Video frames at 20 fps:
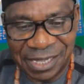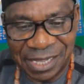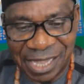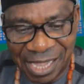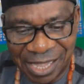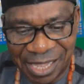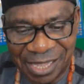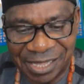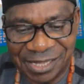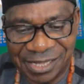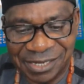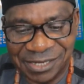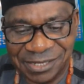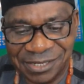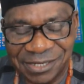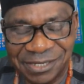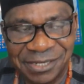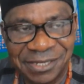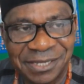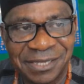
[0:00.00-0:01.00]

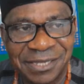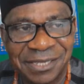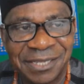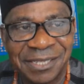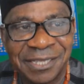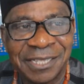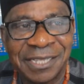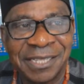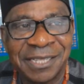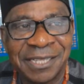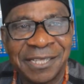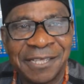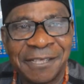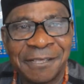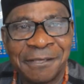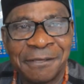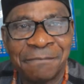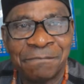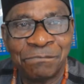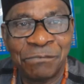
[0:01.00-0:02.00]
And
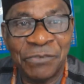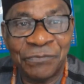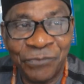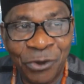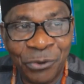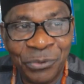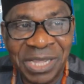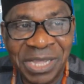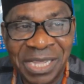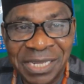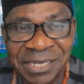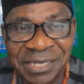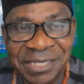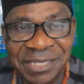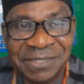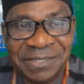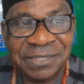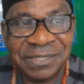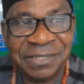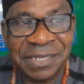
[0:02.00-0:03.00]
before we end
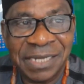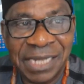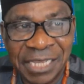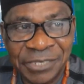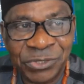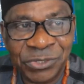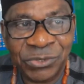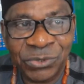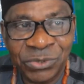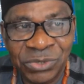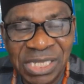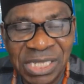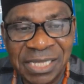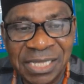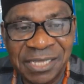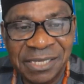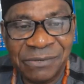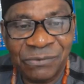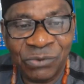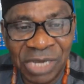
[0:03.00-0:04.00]
this lecture
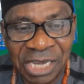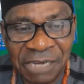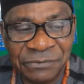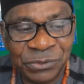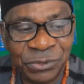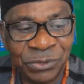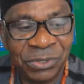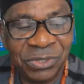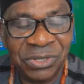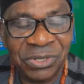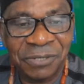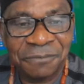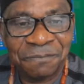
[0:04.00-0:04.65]
today, we have to